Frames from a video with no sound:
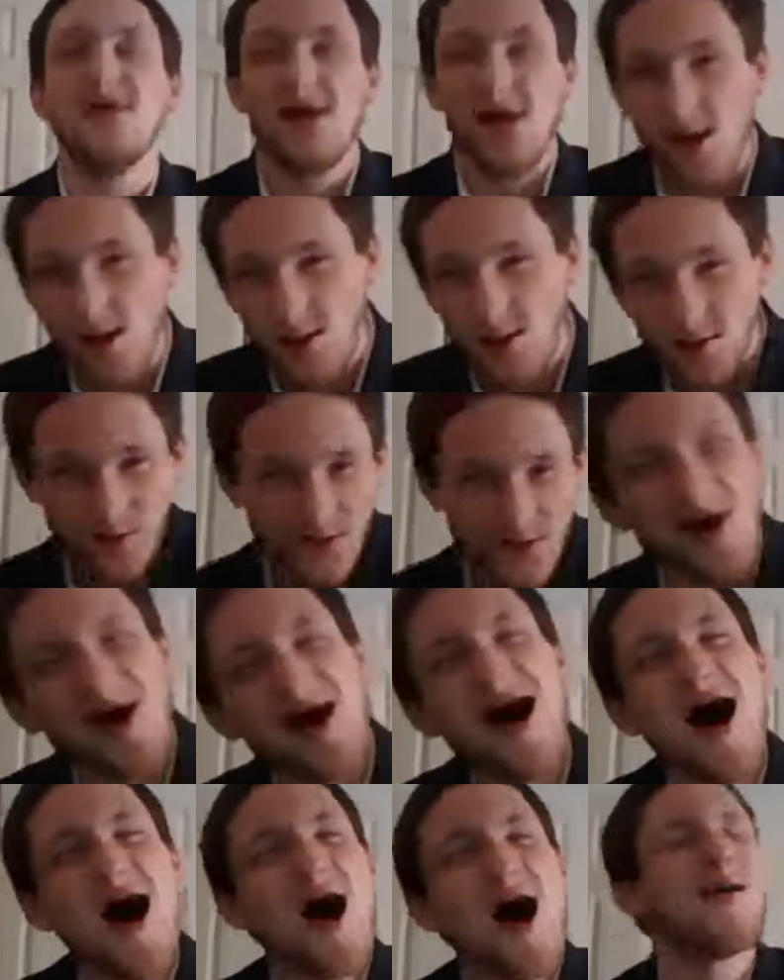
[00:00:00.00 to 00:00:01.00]
Hello,
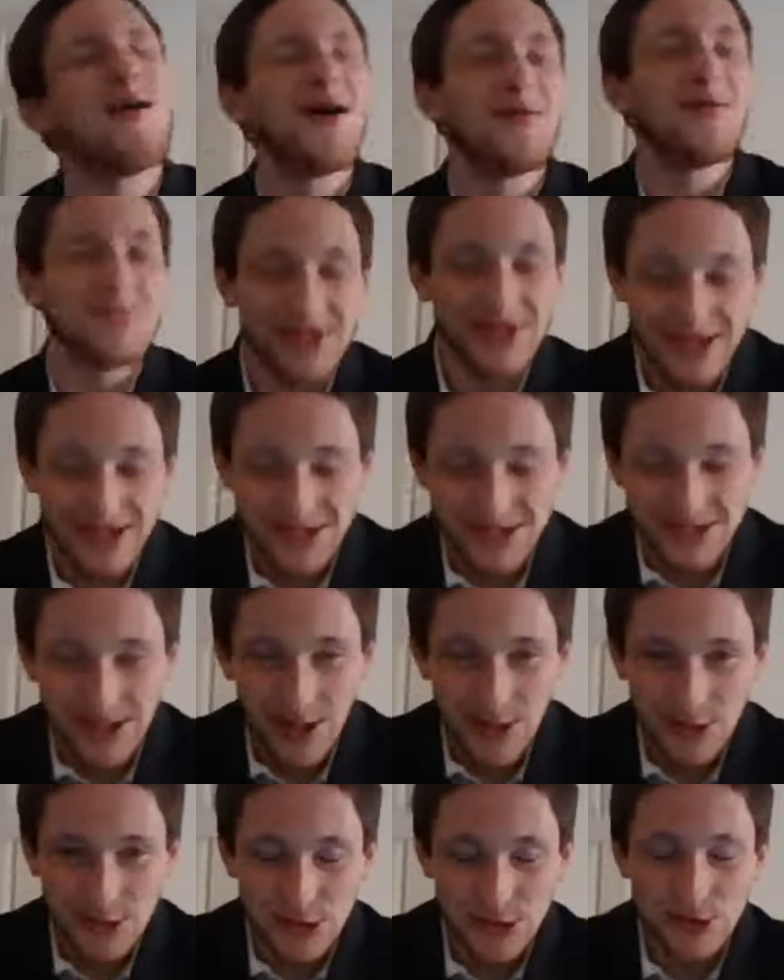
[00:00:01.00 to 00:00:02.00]
I'm the
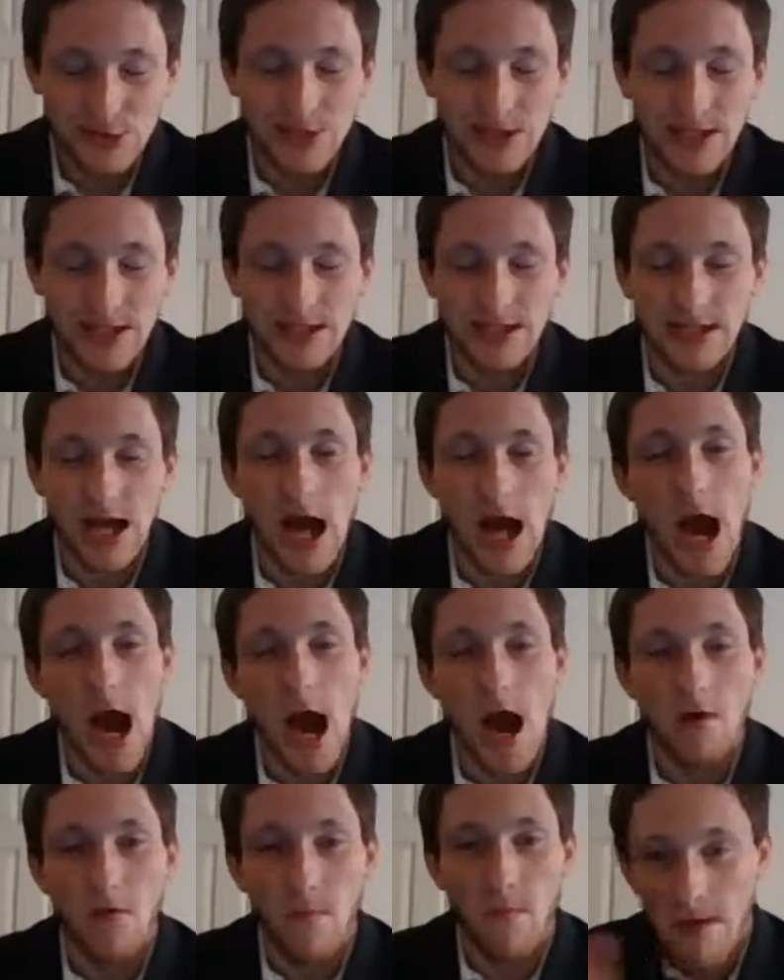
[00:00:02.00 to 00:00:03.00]
Nostalgia Critic guy.
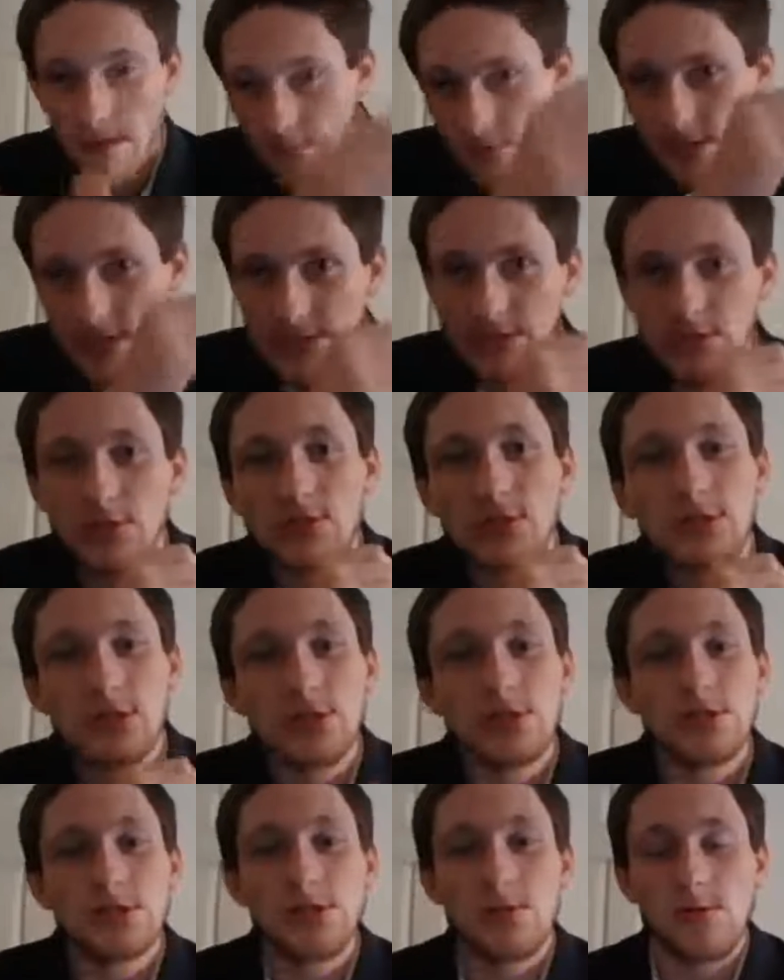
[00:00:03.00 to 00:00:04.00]
Remember, so
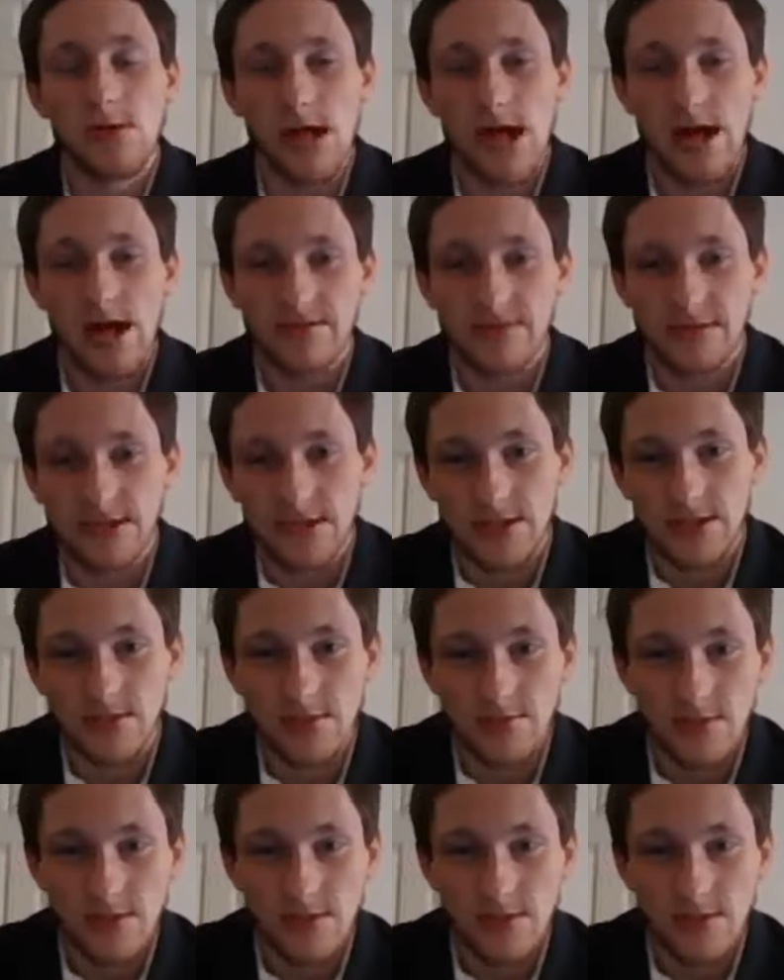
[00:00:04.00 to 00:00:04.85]
you don't have to.